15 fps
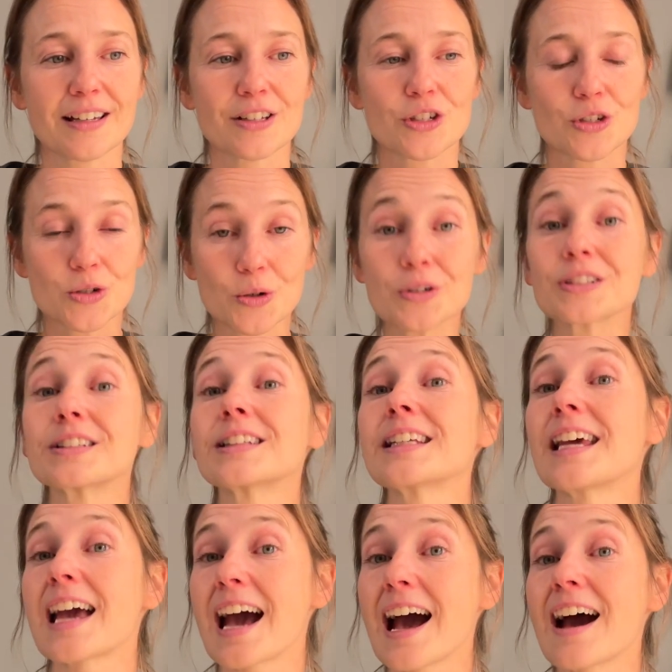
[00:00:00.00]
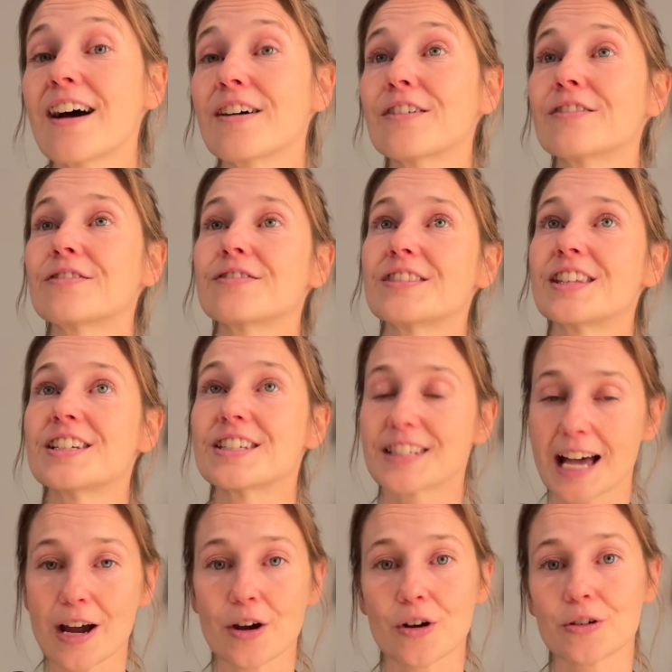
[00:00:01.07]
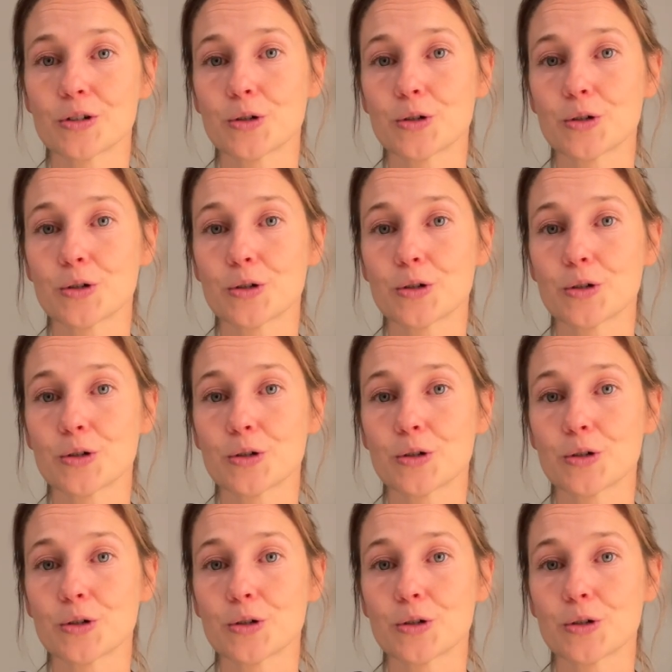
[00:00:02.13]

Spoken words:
certainly have the desire